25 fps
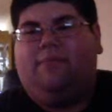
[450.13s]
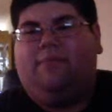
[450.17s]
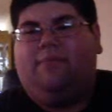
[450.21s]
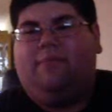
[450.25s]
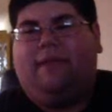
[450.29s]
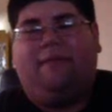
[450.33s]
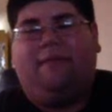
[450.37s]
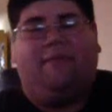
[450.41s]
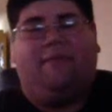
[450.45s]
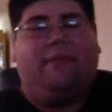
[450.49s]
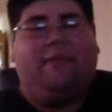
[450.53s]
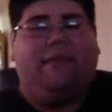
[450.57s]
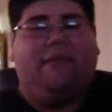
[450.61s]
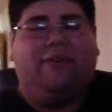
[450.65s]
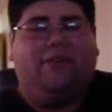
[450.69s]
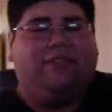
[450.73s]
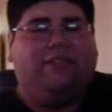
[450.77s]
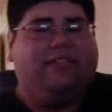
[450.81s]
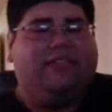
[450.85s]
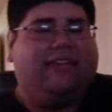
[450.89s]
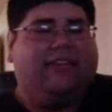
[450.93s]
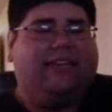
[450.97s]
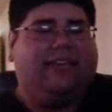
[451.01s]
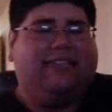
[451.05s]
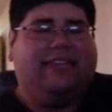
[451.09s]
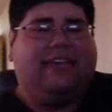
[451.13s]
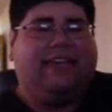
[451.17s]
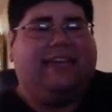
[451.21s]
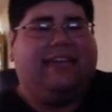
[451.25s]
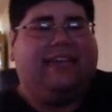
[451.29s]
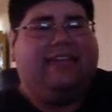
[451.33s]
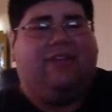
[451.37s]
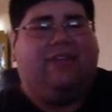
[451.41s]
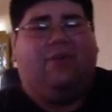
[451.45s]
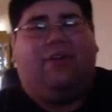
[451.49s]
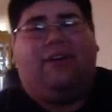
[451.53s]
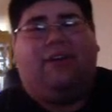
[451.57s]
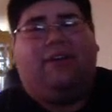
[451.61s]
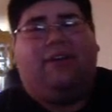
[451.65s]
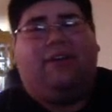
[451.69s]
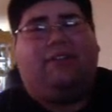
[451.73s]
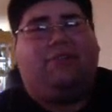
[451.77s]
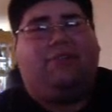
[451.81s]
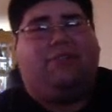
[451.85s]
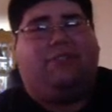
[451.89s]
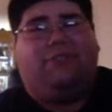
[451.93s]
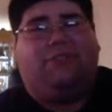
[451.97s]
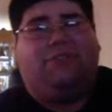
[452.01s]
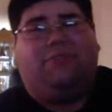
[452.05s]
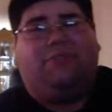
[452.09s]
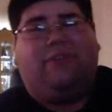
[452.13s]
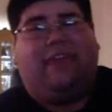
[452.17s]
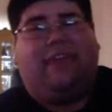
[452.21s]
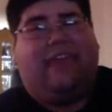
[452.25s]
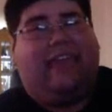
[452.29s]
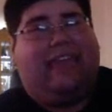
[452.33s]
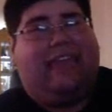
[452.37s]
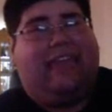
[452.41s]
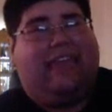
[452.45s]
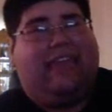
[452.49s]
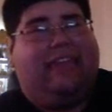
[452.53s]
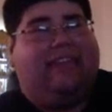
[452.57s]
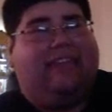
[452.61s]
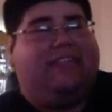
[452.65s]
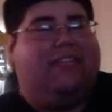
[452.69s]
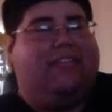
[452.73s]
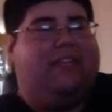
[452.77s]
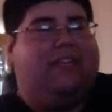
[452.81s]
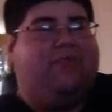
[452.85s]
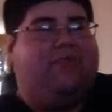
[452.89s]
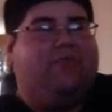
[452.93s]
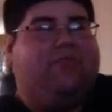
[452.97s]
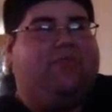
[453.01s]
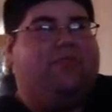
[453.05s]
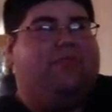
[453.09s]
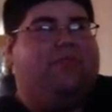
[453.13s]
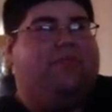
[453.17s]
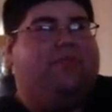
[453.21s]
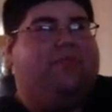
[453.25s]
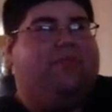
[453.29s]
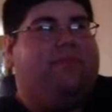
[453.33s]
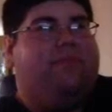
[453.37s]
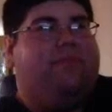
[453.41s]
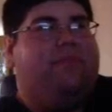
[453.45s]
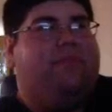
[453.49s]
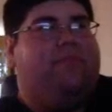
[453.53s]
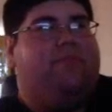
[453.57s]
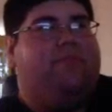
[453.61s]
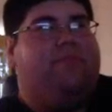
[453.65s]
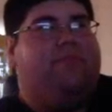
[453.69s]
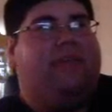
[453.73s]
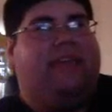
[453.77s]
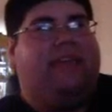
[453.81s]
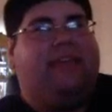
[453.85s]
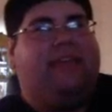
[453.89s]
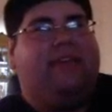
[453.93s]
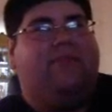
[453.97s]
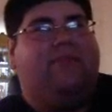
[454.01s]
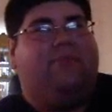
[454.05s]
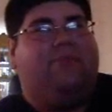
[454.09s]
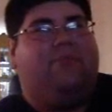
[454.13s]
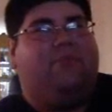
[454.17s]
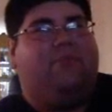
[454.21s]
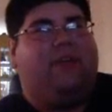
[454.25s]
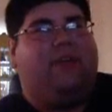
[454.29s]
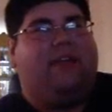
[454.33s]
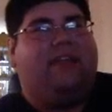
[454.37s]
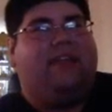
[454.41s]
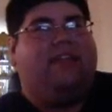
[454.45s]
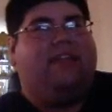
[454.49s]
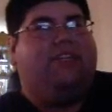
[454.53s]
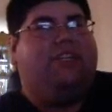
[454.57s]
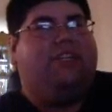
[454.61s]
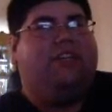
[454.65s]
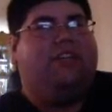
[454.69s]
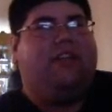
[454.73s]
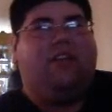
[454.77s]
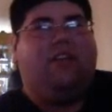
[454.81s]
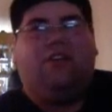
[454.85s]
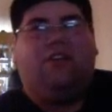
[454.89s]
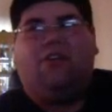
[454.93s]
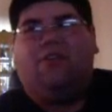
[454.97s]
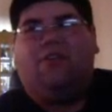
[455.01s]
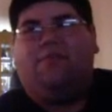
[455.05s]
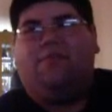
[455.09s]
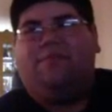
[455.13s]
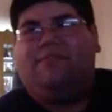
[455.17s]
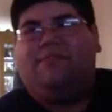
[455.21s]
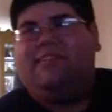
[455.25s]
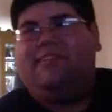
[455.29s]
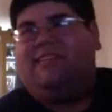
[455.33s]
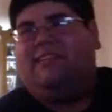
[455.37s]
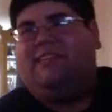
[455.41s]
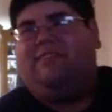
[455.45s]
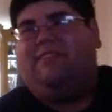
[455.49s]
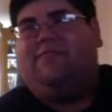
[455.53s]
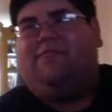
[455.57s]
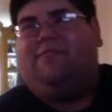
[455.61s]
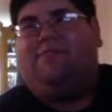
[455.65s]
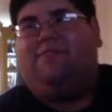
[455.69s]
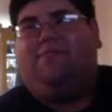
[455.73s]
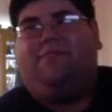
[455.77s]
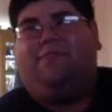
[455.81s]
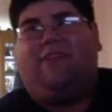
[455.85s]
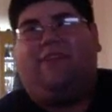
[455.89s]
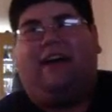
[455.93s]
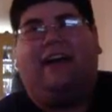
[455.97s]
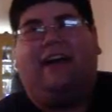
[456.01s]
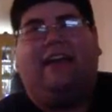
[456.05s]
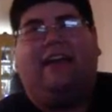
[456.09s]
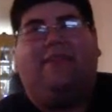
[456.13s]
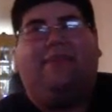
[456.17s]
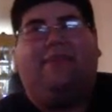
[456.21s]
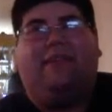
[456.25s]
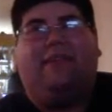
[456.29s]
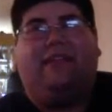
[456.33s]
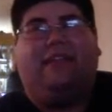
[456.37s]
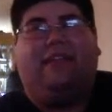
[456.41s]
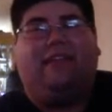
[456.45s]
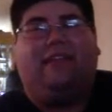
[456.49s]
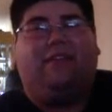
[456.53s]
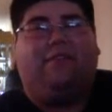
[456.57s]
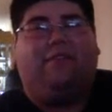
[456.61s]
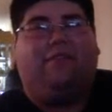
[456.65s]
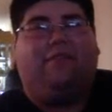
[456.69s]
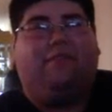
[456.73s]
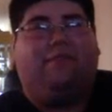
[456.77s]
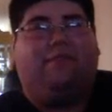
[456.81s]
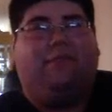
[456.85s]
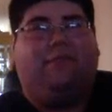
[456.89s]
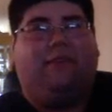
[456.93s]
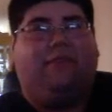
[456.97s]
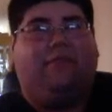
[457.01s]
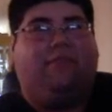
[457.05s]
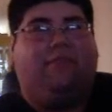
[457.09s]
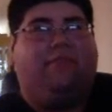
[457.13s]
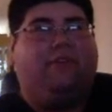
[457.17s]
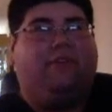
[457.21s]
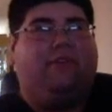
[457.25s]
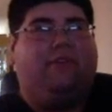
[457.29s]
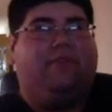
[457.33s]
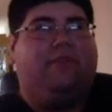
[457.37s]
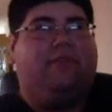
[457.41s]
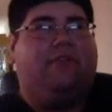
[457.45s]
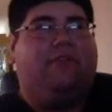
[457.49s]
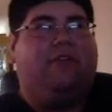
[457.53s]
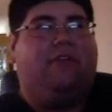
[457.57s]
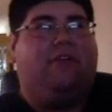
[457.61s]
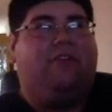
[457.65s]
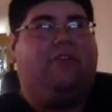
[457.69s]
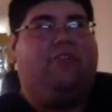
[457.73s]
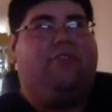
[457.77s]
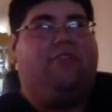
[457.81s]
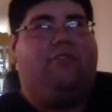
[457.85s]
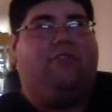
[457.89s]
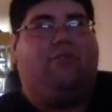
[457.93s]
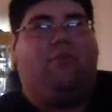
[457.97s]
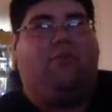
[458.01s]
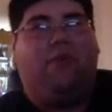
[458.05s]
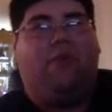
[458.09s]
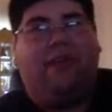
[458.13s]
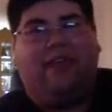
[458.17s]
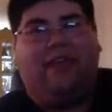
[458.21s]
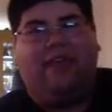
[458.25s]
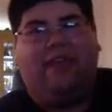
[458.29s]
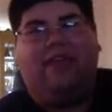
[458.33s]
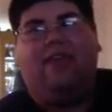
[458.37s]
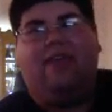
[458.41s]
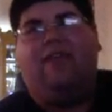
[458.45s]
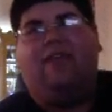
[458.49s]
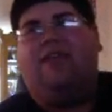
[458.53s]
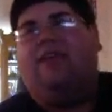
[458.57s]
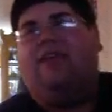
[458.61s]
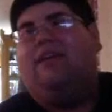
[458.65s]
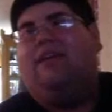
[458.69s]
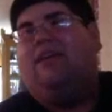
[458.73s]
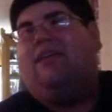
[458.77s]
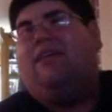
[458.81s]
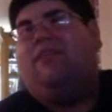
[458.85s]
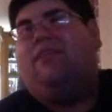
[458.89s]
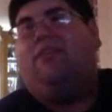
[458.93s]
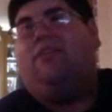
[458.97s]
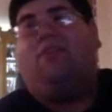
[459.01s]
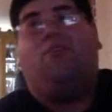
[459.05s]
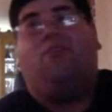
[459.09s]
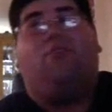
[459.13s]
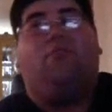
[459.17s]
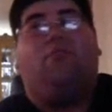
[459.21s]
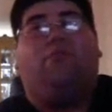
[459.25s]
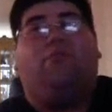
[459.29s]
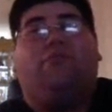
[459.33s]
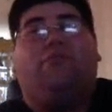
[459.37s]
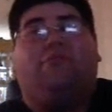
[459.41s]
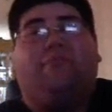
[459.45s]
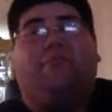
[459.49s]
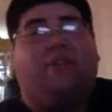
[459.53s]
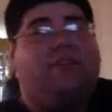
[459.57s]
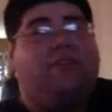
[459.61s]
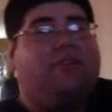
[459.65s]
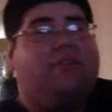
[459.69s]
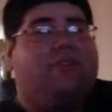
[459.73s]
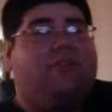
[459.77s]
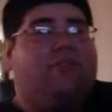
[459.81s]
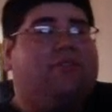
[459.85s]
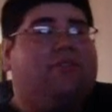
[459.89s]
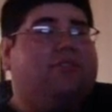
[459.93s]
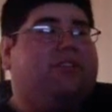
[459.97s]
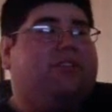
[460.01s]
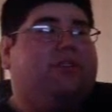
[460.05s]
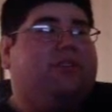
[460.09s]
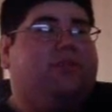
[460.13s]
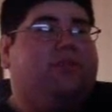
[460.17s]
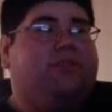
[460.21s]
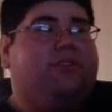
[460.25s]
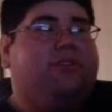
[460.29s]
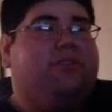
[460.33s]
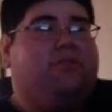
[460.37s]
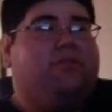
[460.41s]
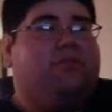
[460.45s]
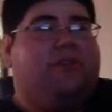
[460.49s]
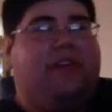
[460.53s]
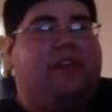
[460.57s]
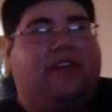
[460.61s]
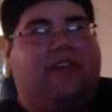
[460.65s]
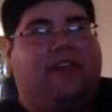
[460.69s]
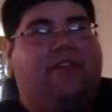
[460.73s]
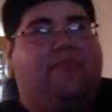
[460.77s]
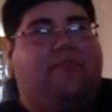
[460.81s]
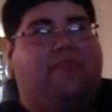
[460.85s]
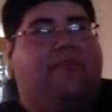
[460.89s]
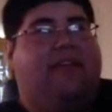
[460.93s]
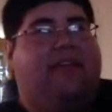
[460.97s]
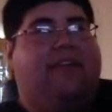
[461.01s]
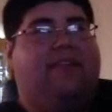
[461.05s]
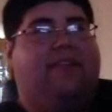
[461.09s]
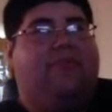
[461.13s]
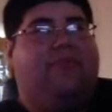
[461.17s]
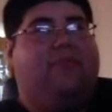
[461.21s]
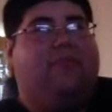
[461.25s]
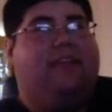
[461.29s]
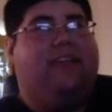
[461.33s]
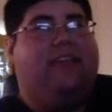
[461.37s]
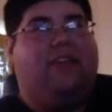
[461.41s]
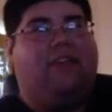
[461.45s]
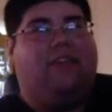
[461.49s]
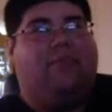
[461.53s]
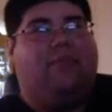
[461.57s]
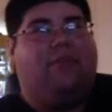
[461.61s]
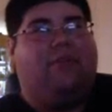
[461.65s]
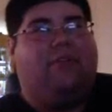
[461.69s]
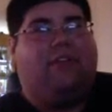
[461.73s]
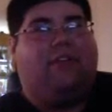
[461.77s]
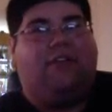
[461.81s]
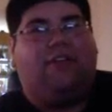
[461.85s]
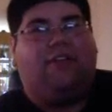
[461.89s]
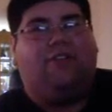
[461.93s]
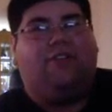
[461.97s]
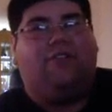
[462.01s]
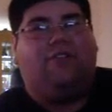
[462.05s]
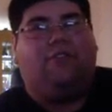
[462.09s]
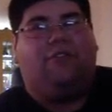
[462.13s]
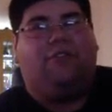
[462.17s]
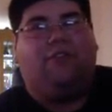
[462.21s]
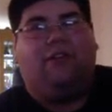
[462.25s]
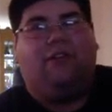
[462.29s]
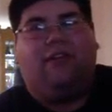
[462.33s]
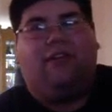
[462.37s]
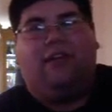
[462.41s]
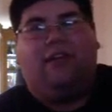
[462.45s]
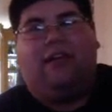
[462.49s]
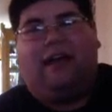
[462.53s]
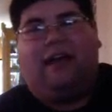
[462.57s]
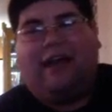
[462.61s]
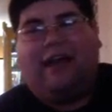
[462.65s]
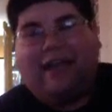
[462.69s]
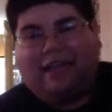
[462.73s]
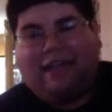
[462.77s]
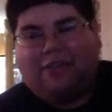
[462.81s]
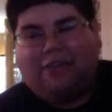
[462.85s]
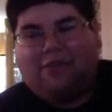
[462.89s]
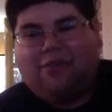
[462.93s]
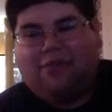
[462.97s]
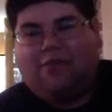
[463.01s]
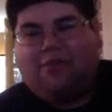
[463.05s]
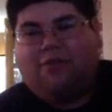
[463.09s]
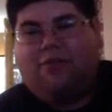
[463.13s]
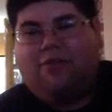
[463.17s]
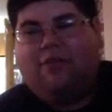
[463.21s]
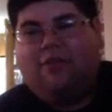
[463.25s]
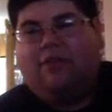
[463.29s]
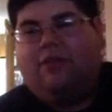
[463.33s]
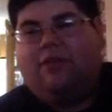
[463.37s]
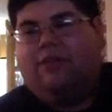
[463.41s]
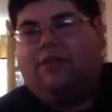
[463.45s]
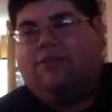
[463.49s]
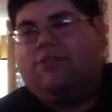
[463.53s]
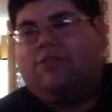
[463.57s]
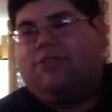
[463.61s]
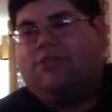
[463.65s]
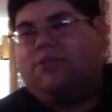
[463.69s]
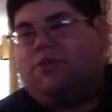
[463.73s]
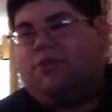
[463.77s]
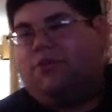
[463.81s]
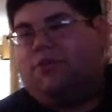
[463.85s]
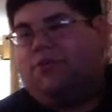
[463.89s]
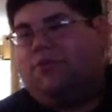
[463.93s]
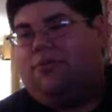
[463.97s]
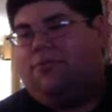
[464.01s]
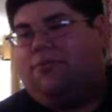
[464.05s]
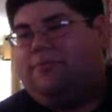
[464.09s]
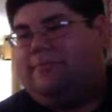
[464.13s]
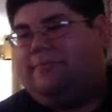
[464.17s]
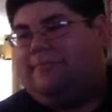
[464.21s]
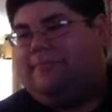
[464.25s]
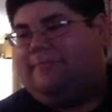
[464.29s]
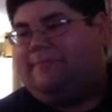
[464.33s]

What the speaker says: Everybody else, I guess, acting-wise, was okay. The chick with the pink reddish hair, she did fine, but I didn't give a fuck about her character either way. The girl who was Mariko, she was okay, but I didn't really care about her character either. So,